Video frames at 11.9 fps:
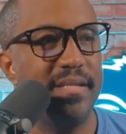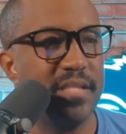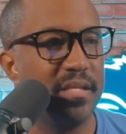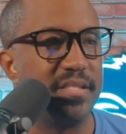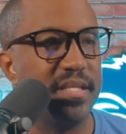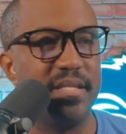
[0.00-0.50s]
That's
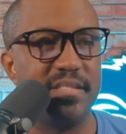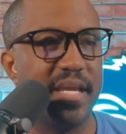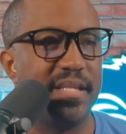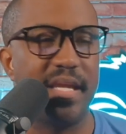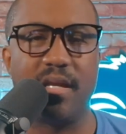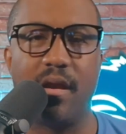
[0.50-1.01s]
because they didn't
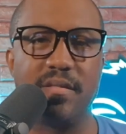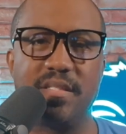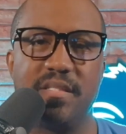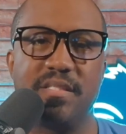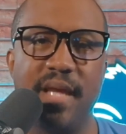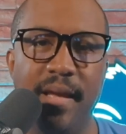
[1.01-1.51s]
take their car
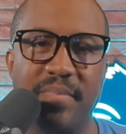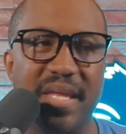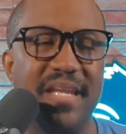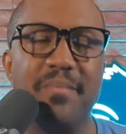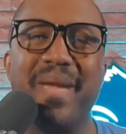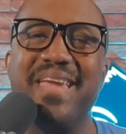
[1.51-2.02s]
to the shop.
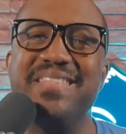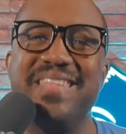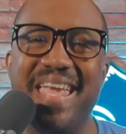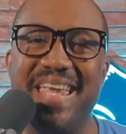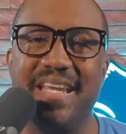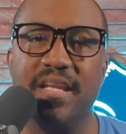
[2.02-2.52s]
They didn't
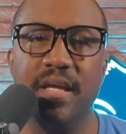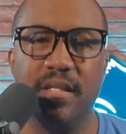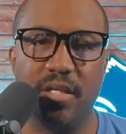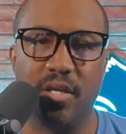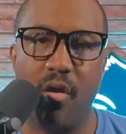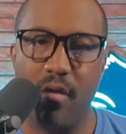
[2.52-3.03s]
maintain
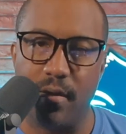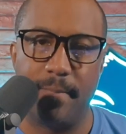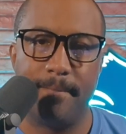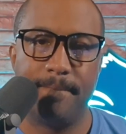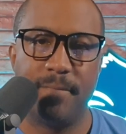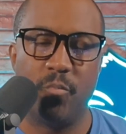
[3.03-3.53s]
the
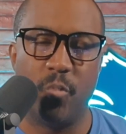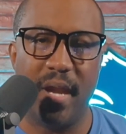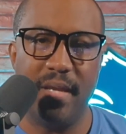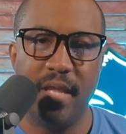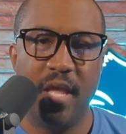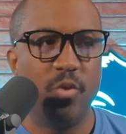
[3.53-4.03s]
car,
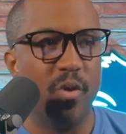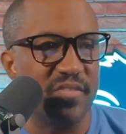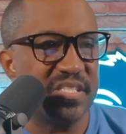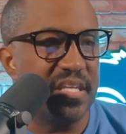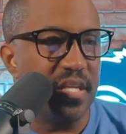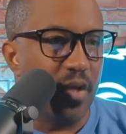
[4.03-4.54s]
right? You
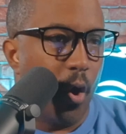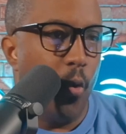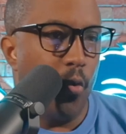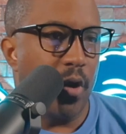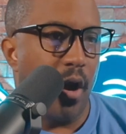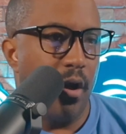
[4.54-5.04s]
ever seen an
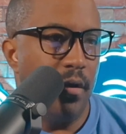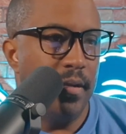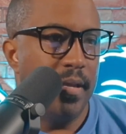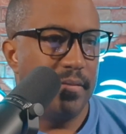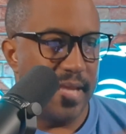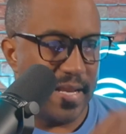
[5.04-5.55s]
old
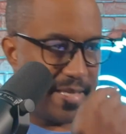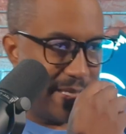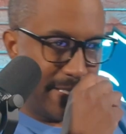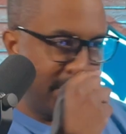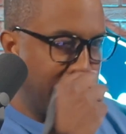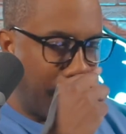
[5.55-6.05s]
car that
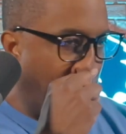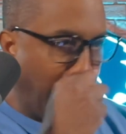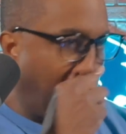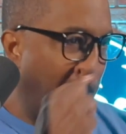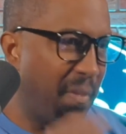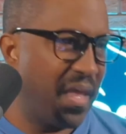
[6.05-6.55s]

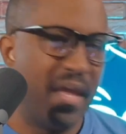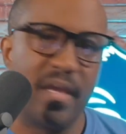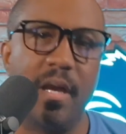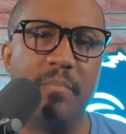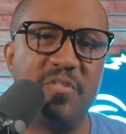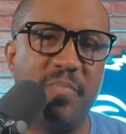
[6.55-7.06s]

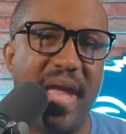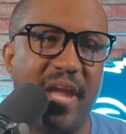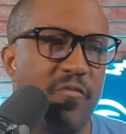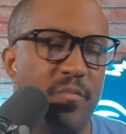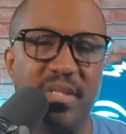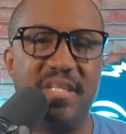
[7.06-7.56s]
comes
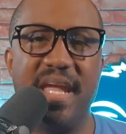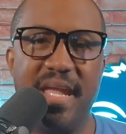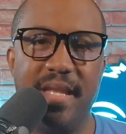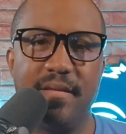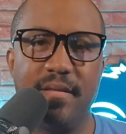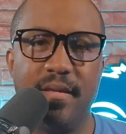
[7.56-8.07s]
back from the
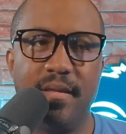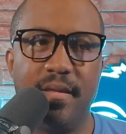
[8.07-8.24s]
dead?